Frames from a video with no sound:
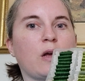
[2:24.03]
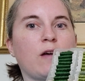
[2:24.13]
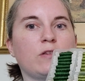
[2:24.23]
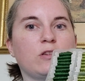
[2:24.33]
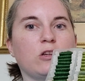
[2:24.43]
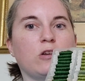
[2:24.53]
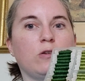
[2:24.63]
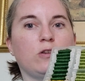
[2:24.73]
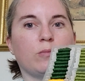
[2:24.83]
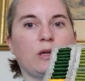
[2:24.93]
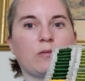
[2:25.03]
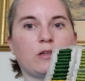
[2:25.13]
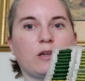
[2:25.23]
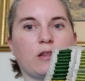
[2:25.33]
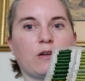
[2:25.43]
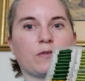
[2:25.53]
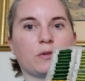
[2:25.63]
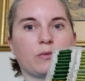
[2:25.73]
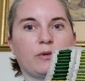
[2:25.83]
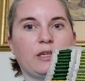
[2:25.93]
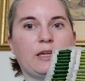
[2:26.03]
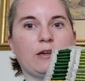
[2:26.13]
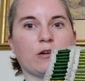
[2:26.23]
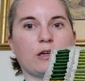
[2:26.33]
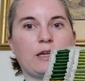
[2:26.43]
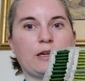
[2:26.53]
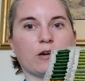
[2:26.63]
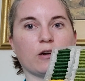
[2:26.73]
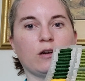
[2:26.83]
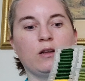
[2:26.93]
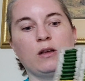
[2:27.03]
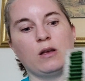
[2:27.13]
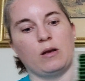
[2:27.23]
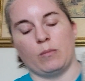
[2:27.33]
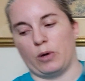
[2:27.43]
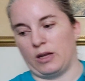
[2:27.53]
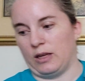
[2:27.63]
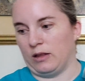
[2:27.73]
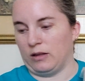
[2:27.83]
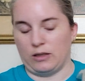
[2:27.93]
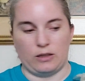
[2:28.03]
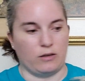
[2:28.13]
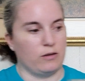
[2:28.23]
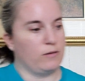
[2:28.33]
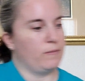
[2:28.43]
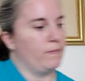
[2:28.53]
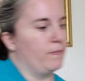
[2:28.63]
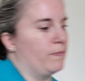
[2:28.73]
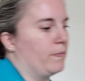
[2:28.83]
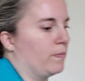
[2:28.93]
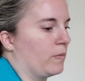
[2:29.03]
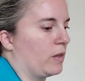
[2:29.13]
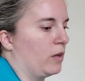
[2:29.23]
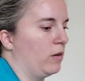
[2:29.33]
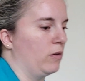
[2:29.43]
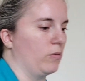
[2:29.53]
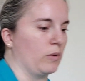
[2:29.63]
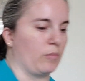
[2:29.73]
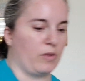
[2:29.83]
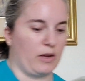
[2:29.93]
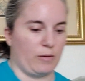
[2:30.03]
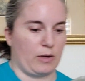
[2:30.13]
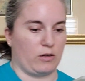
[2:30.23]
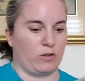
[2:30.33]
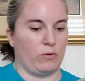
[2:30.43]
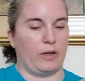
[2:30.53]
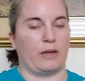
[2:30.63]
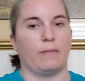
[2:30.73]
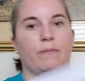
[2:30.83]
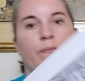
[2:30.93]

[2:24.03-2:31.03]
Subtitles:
obviously, you'll be able to tell the difference between here and here. But what I'm thinking about doing